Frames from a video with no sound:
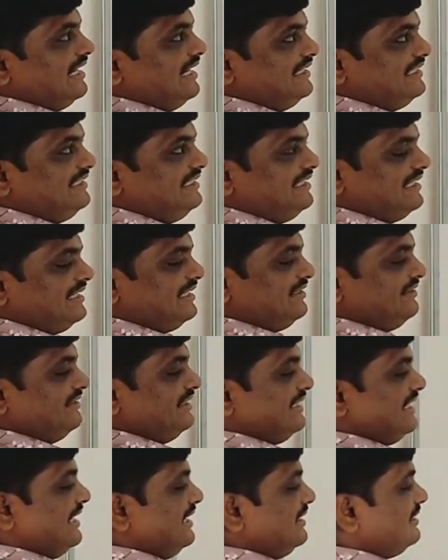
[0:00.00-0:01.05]
And here
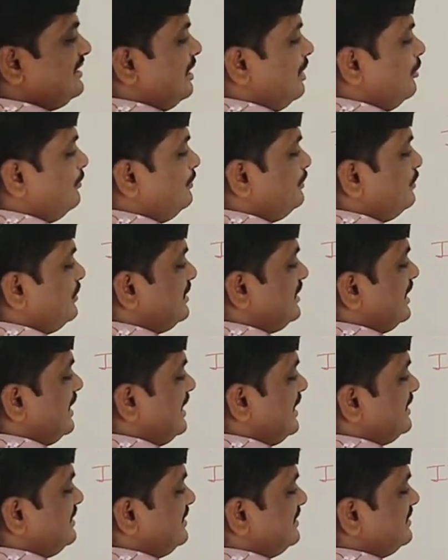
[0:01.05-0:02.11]
you'll get the output
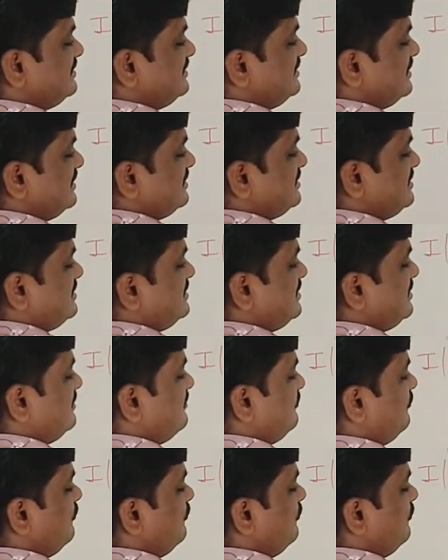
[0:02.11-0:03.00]
characteristics